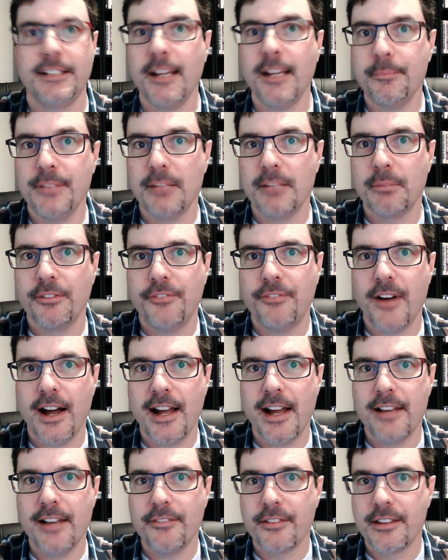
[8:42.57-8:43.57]
number
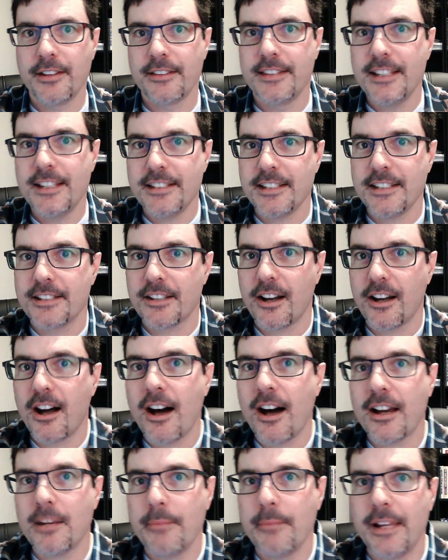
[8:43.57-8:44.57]
5, this is
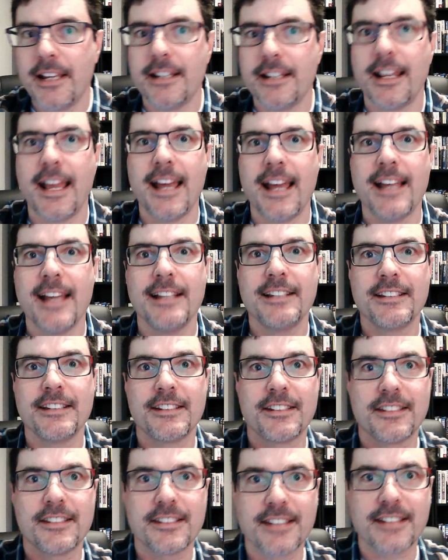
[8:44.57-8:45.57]
automate and
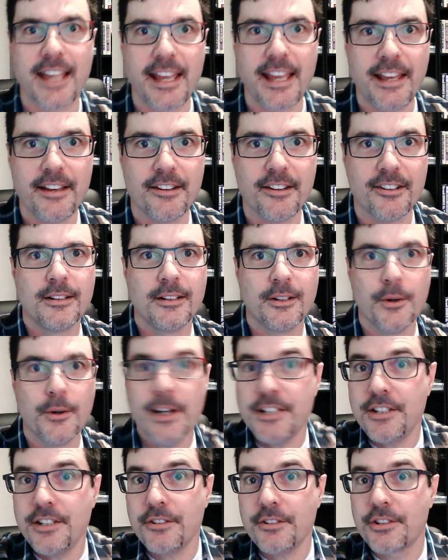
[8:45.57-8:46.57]
scale.
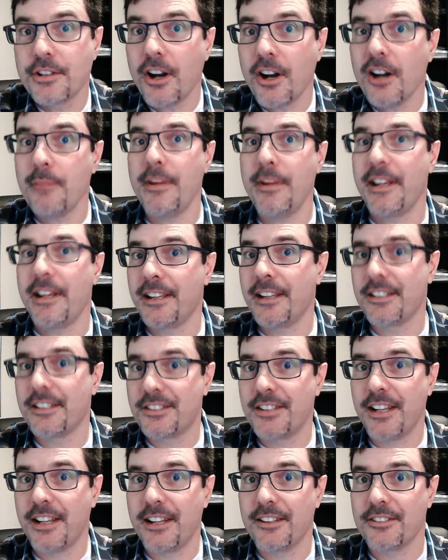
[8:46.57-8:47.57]
Once you start making
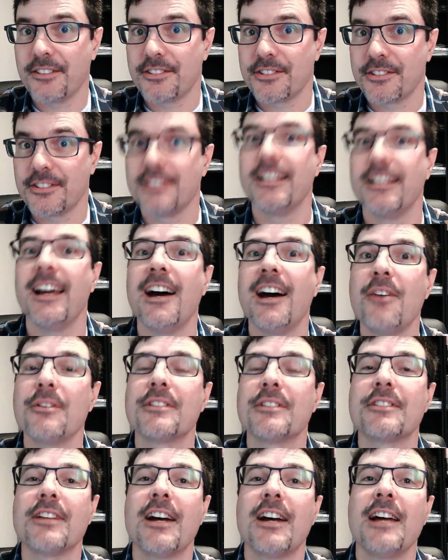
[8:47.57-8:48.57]
sales, now
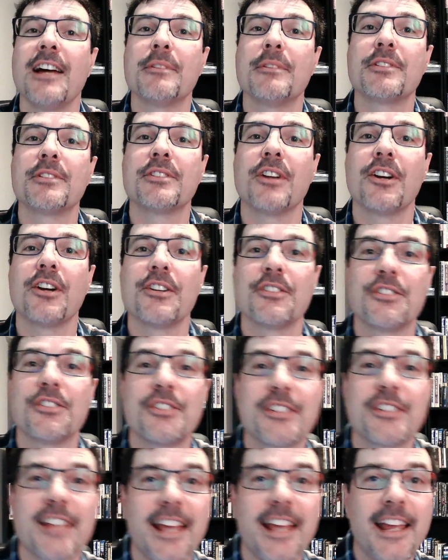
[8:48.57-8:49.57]
it's time to start
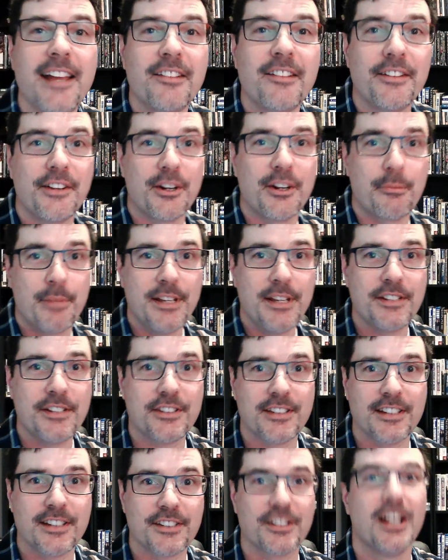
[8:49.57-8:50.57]
scaling your
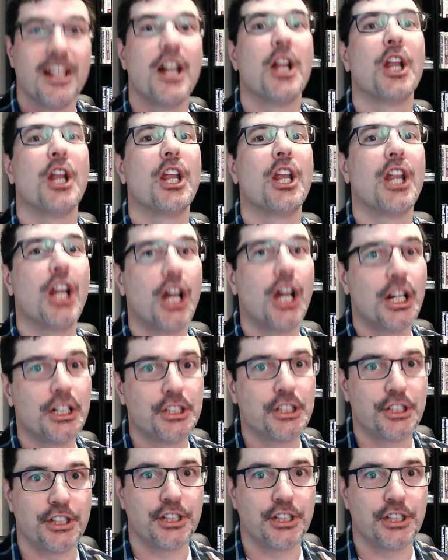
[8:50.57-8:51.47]
business larger.